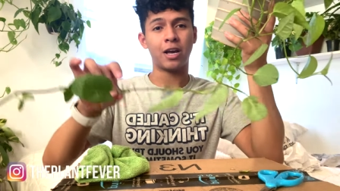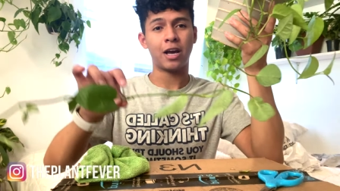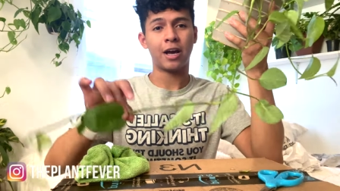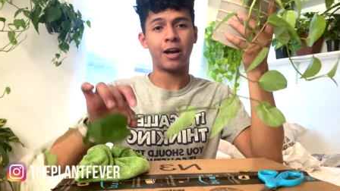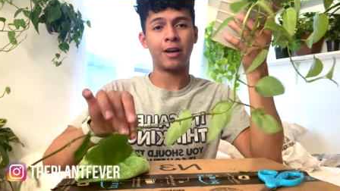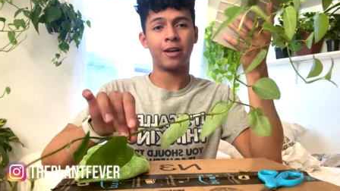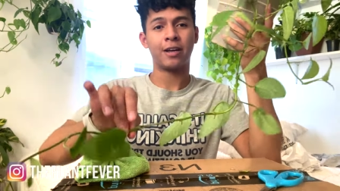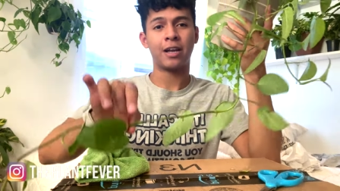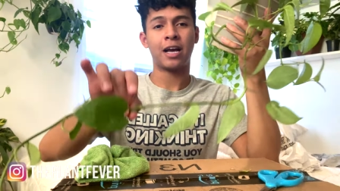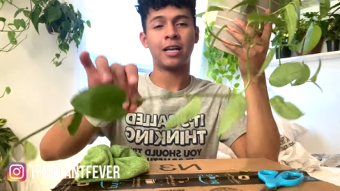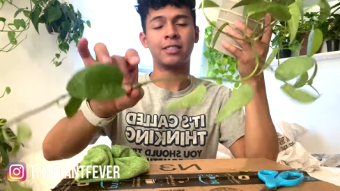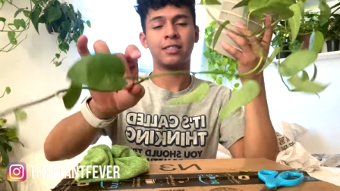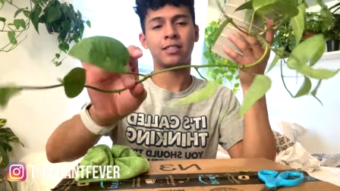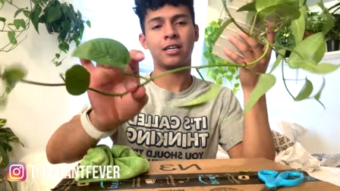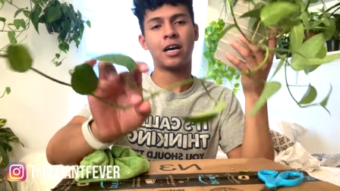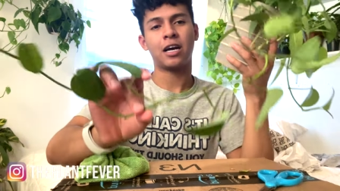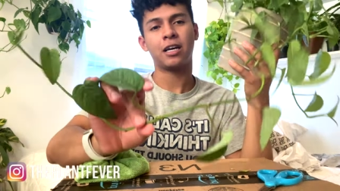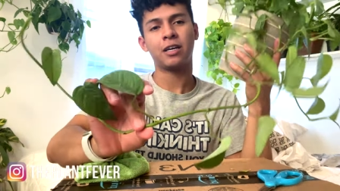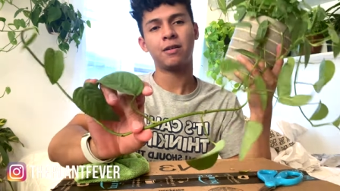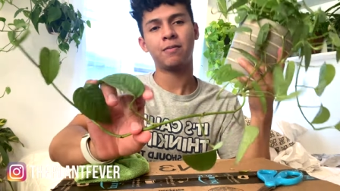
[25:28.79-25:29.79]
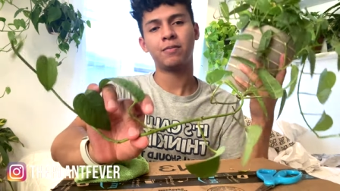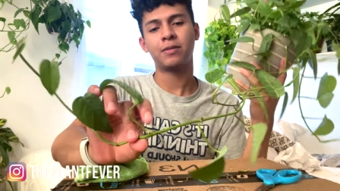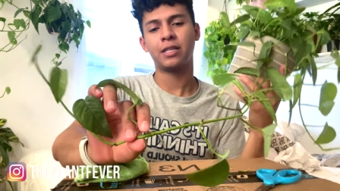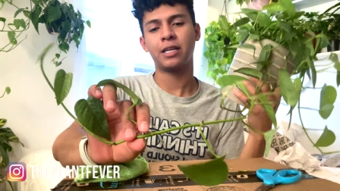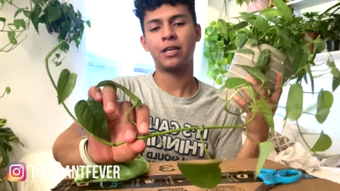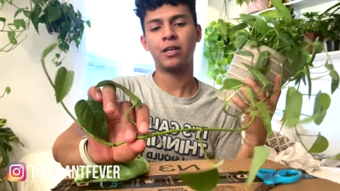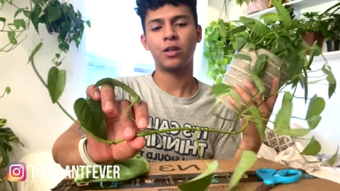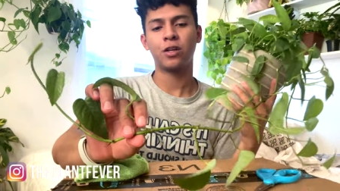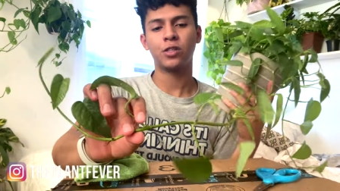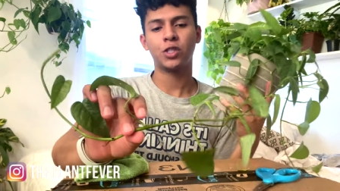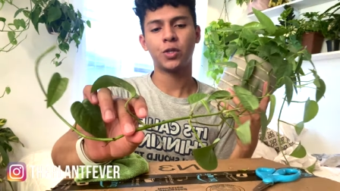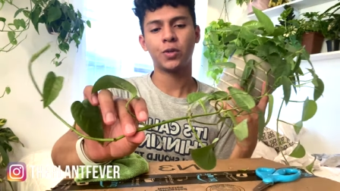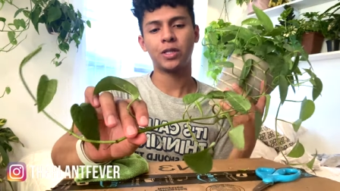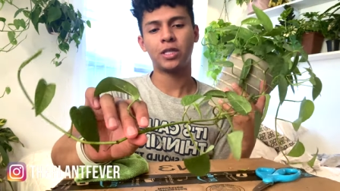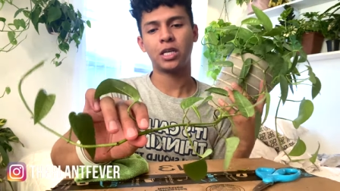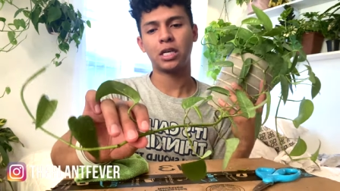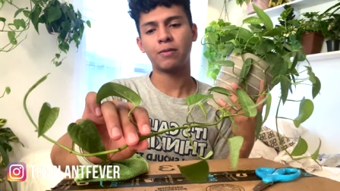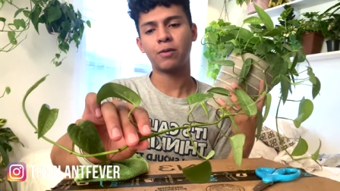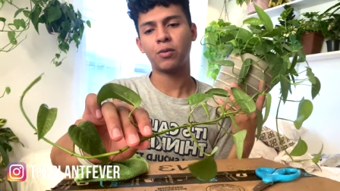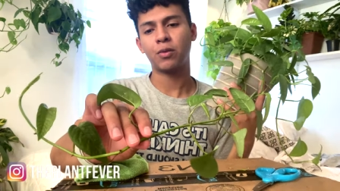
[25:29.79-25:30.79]
And I, I'm thinking on doing
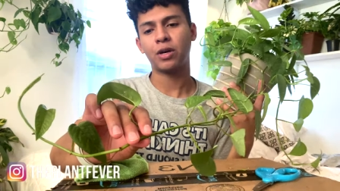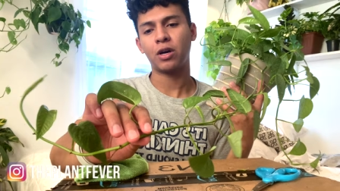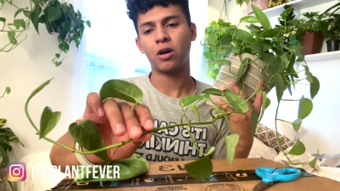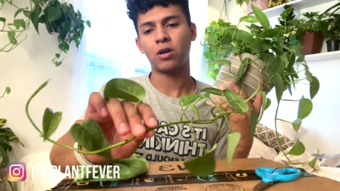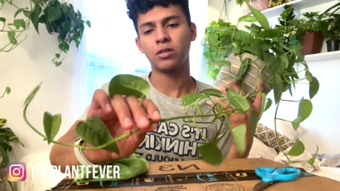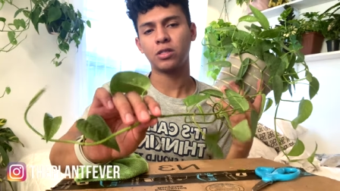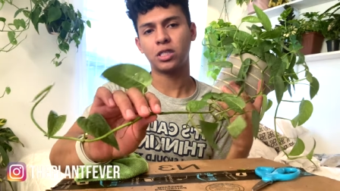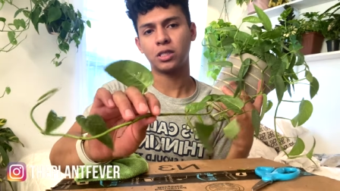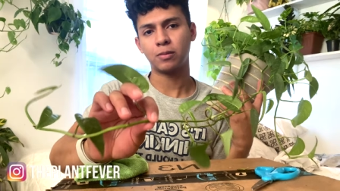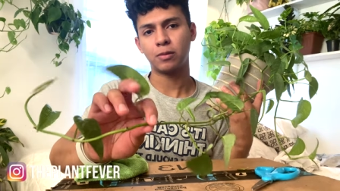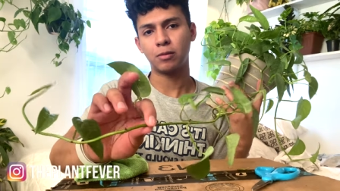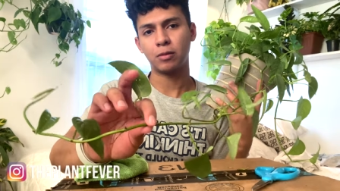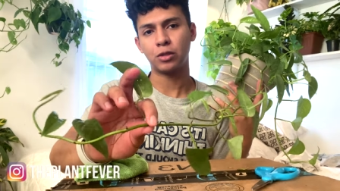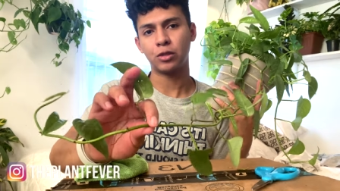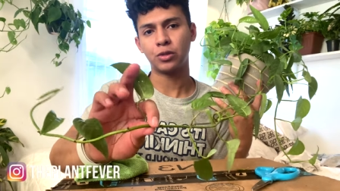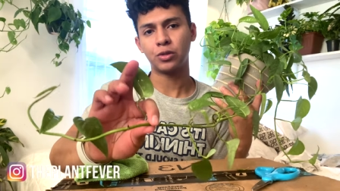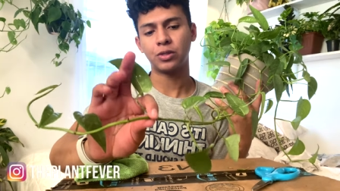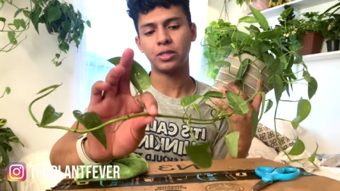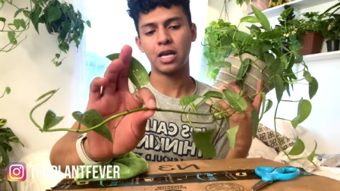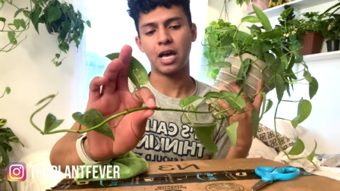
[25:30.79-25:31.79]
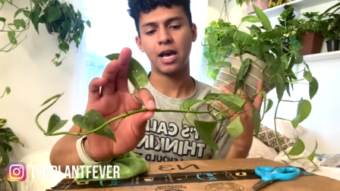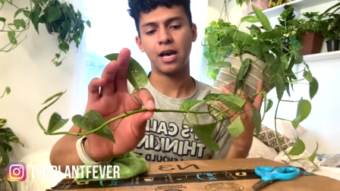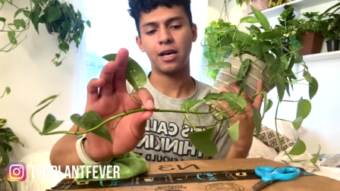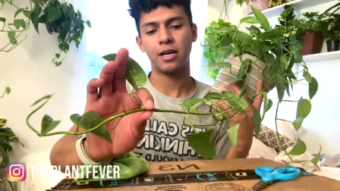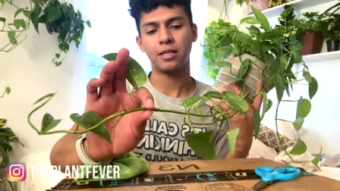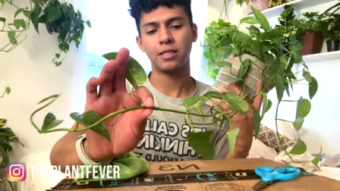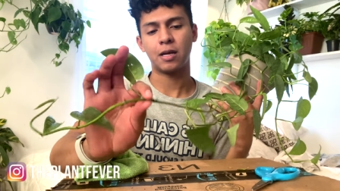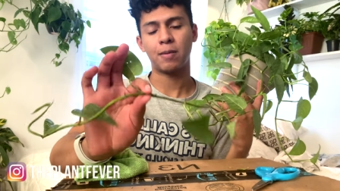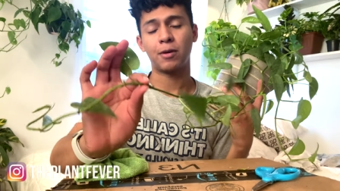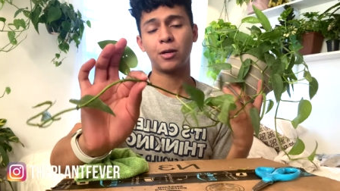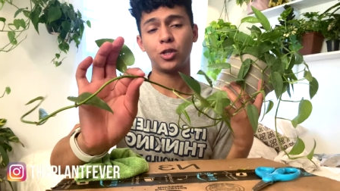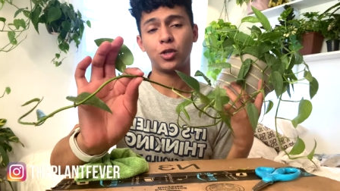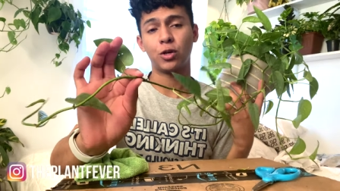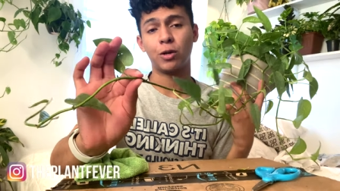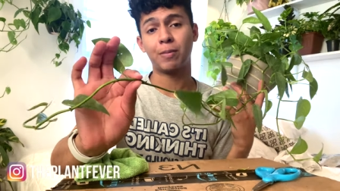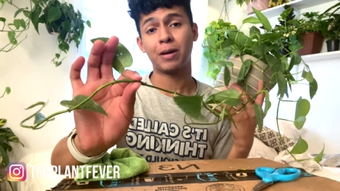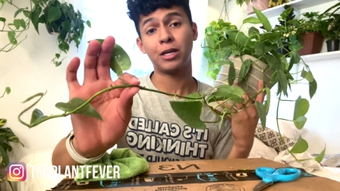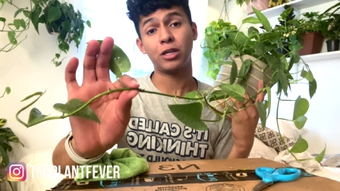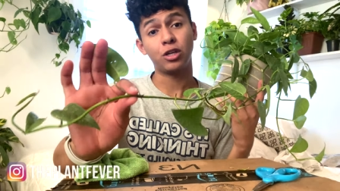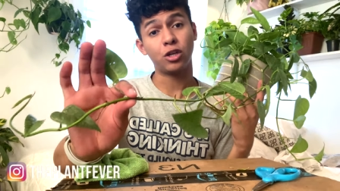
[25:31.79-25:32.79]
the giveaway on Cebu Blues and I'm gonna do it
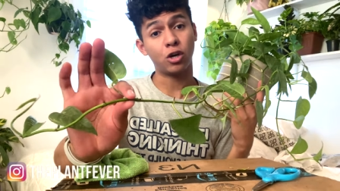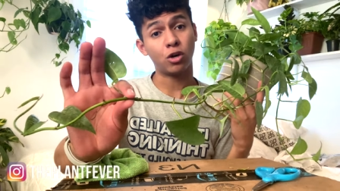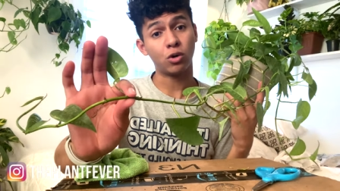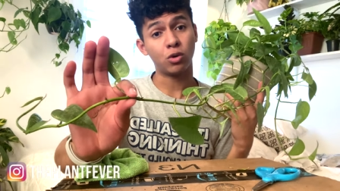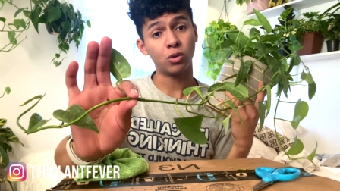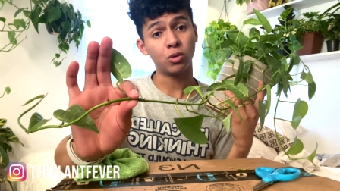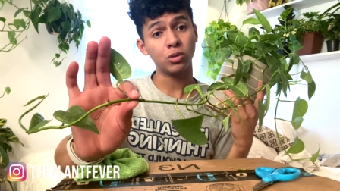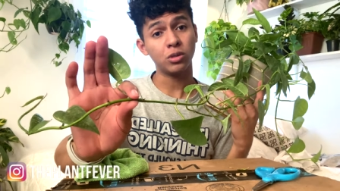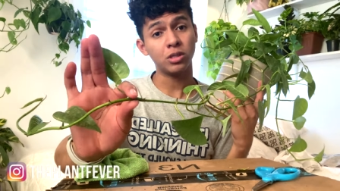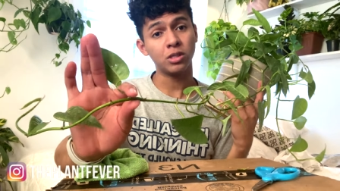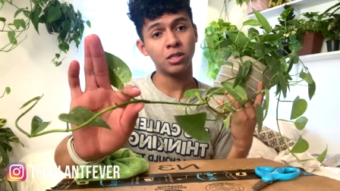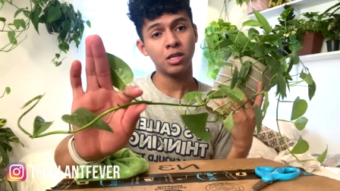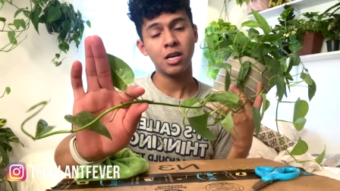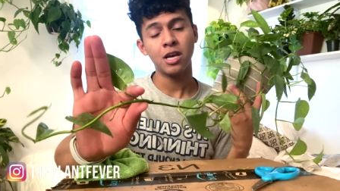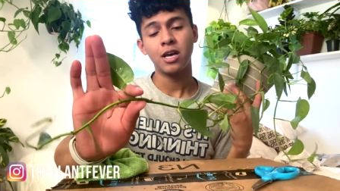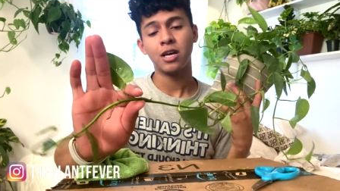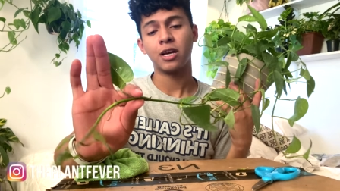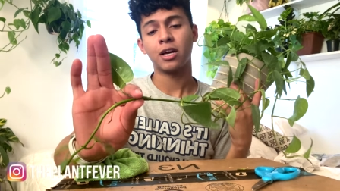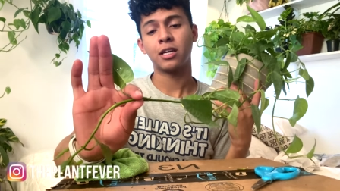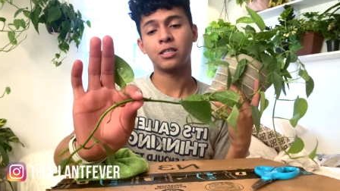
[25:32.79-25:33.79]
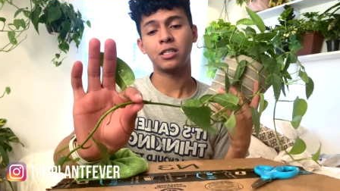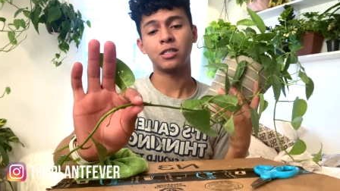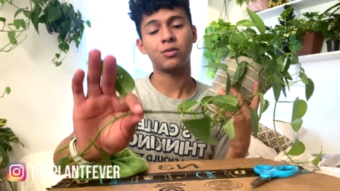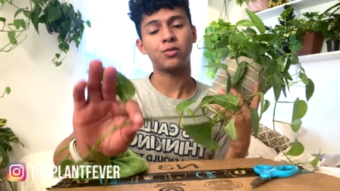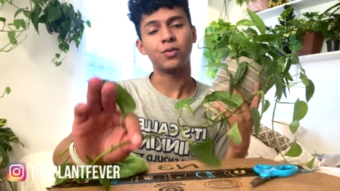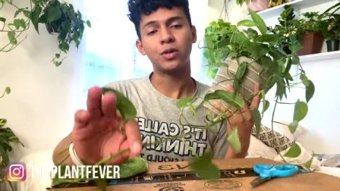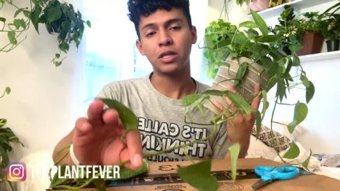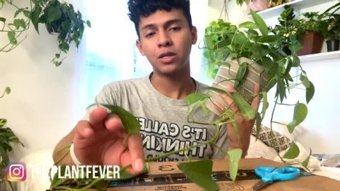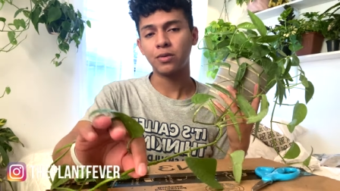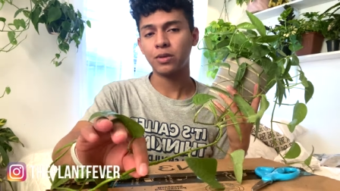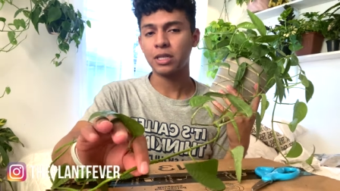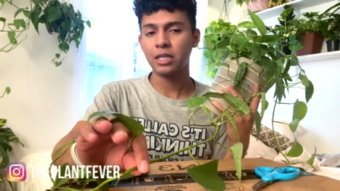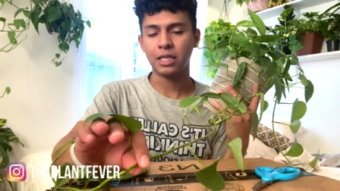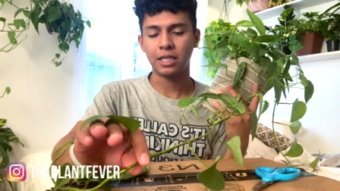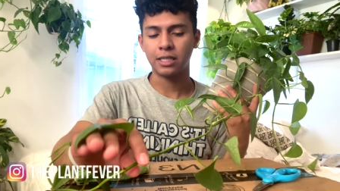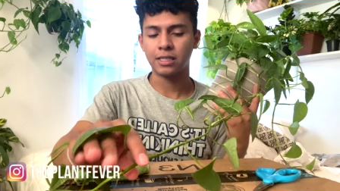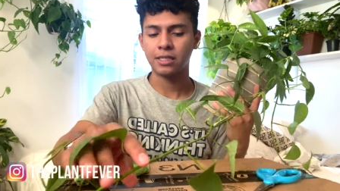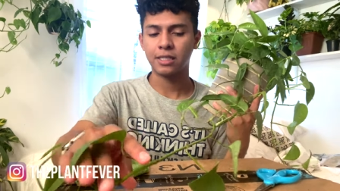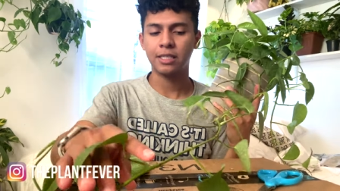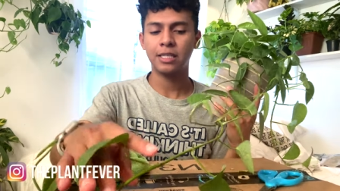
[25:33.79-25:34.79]
by nodes because it's really, really
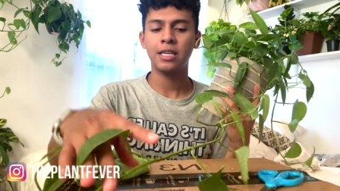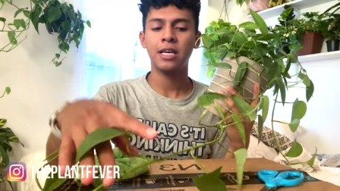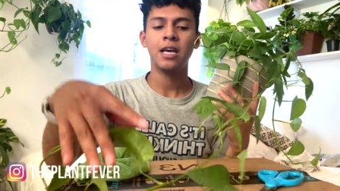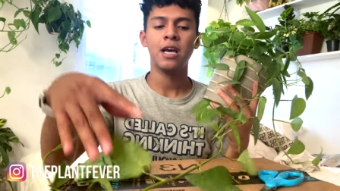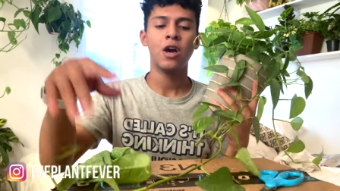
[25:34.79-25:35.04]
easy.